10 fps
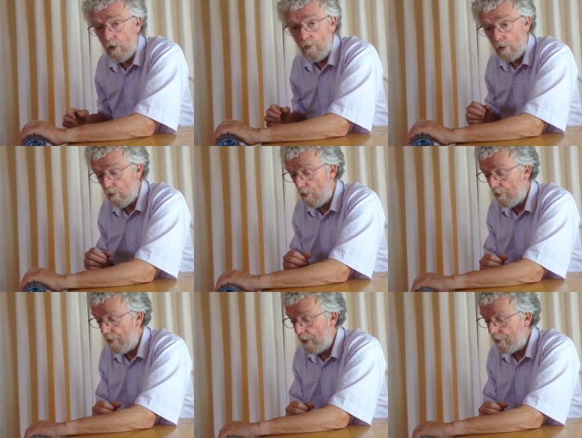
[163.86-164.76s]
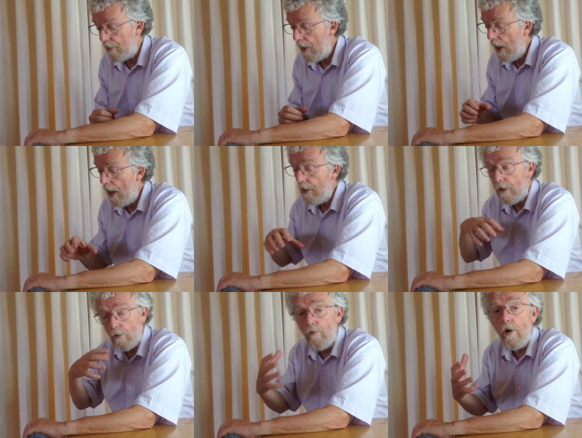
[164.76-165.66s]
with water in it, and you
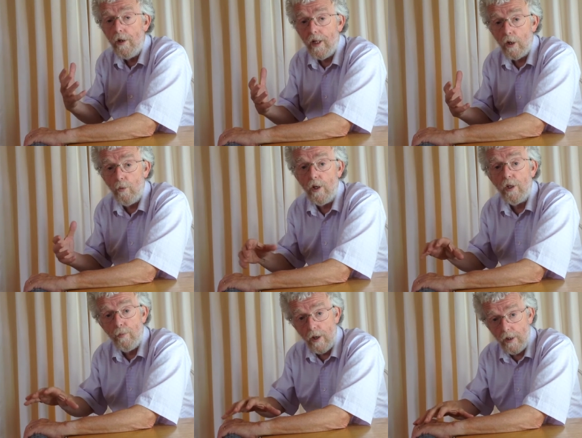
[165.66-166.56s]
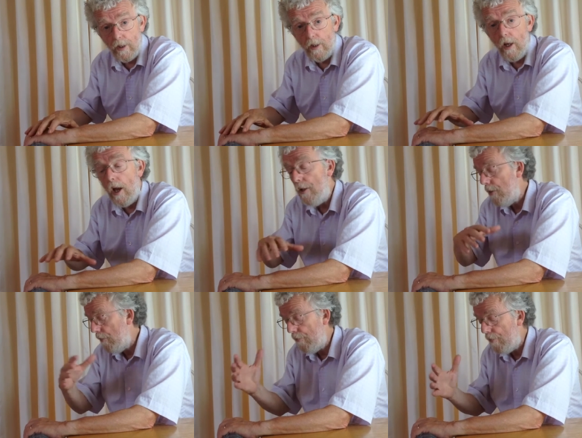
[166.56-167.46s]
can vary that weight depending, and you
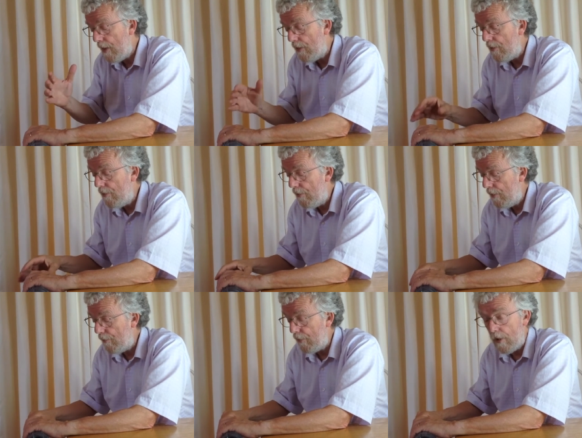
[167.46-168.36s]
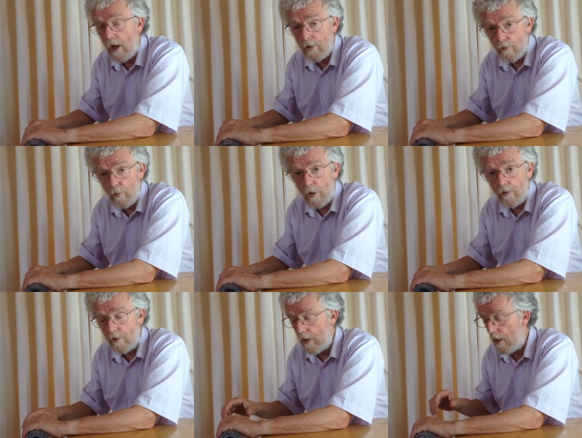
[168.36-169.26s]
can find different kinds of
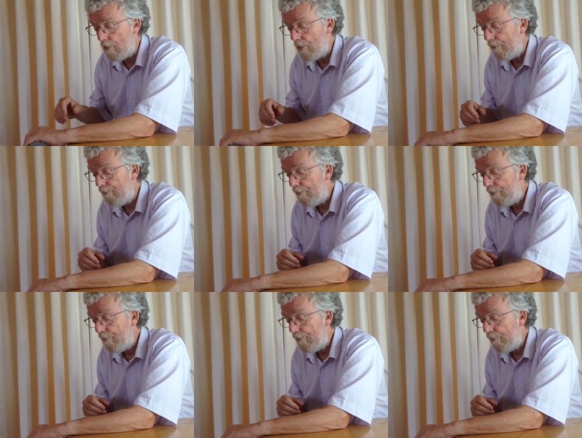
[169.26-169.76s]
weights in the house.